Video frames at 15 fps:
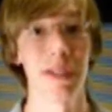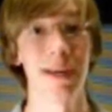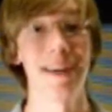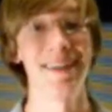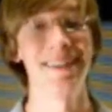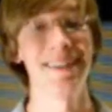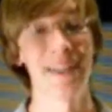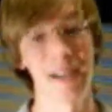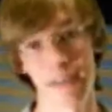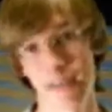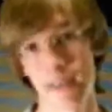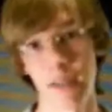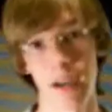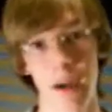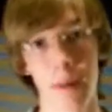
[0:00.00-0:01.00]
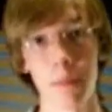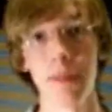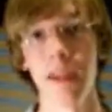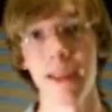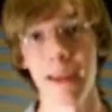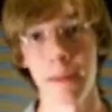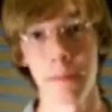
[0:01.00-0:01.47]
a desktop
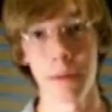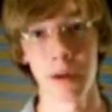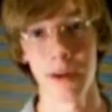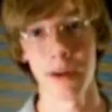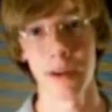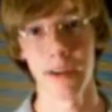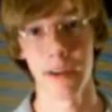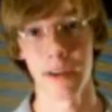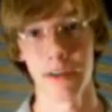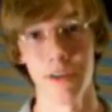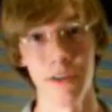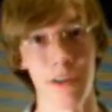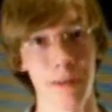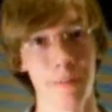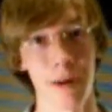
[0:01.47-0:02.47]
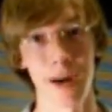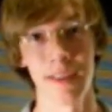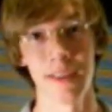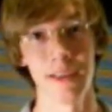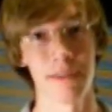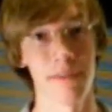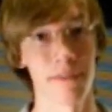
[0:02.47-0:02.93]
lamp, and you can buy
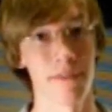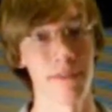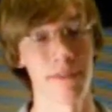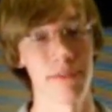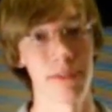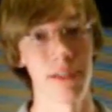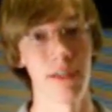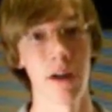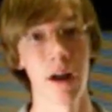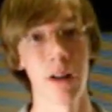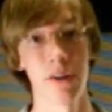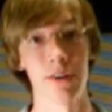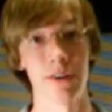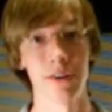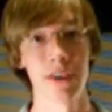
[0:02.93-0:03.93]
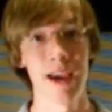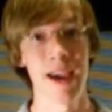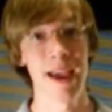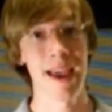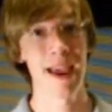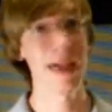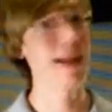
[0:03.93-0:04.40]
these for $15.
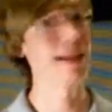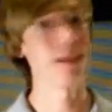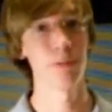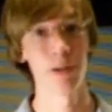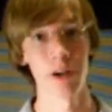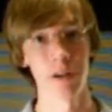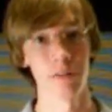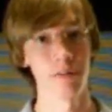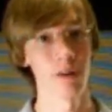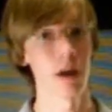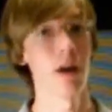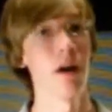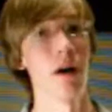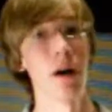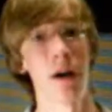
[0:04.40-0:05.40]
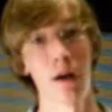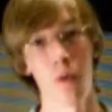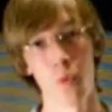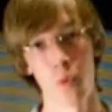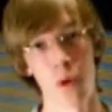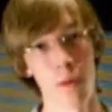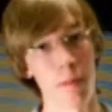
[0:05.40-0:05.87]
anywhere.
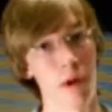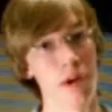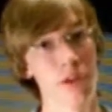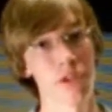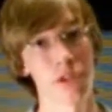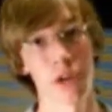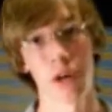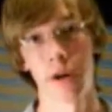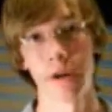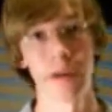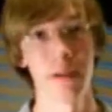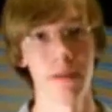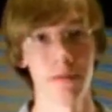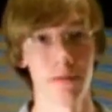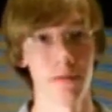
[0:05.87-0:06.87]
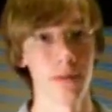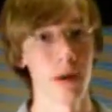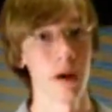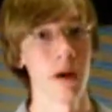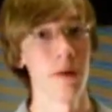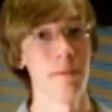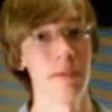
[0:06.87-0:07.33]
Walmart, Target,
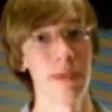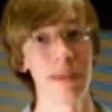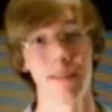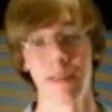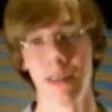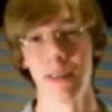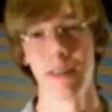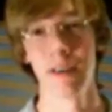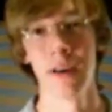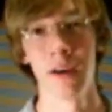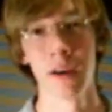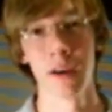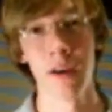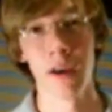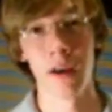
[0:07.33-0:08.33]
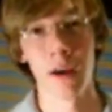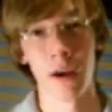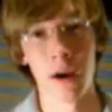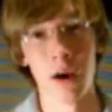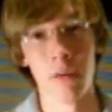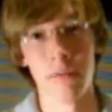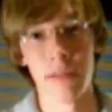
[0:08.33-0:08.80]
even
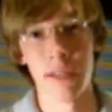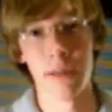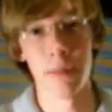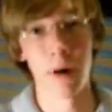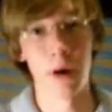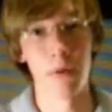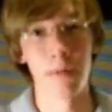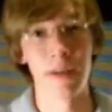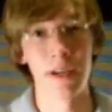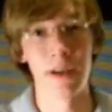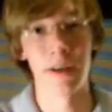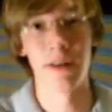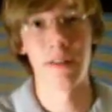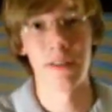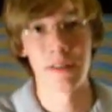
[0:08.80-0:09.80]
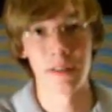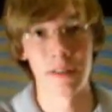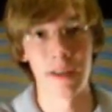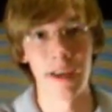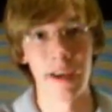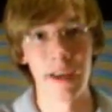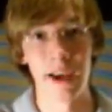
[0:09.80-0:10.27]
Home Depot, because
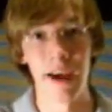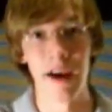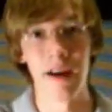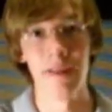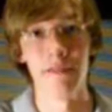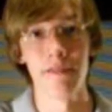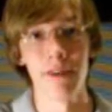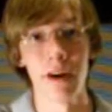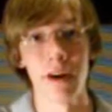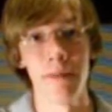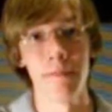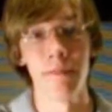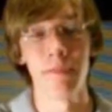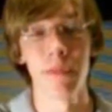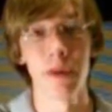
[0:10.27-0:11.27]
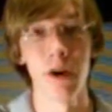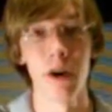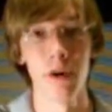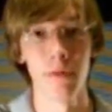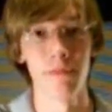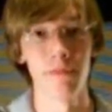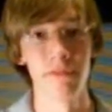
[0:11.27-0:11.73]
they have
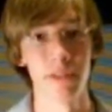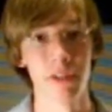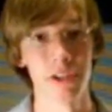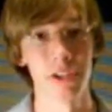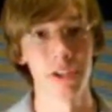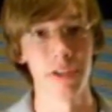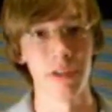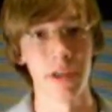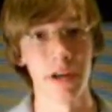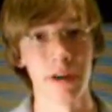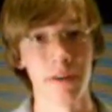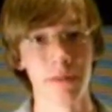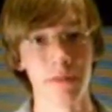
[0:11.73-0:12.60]
home furniture there.